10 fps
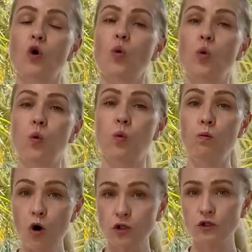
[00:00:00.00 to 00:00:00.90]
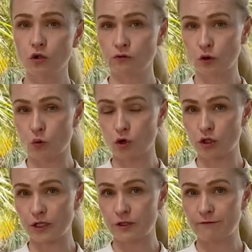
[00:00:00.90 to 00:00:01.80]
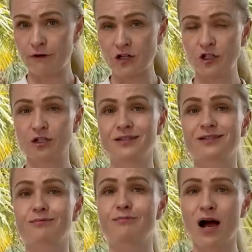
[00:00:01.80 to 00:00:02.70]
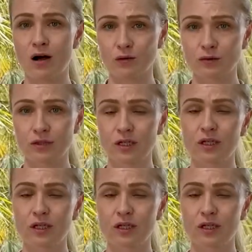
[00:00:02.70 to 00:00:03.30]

most of the water in fascia is bound,